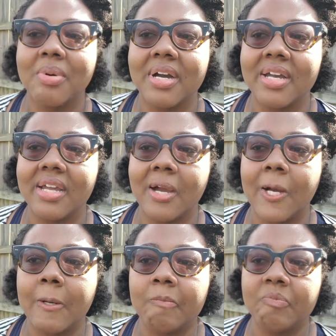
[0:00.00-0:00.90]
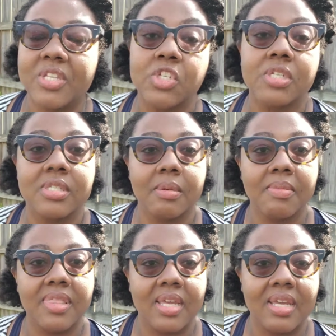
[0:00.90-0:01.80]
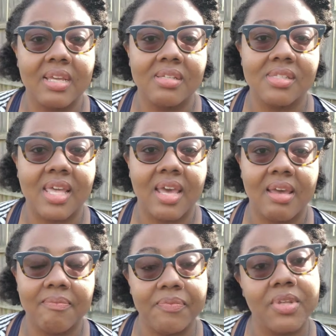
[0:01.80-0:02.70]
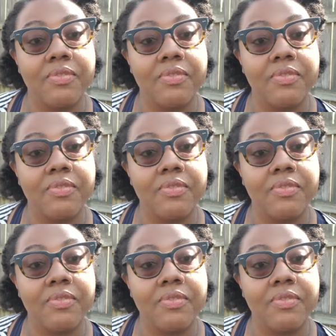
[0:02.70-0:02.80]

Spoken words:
but it's just some things that,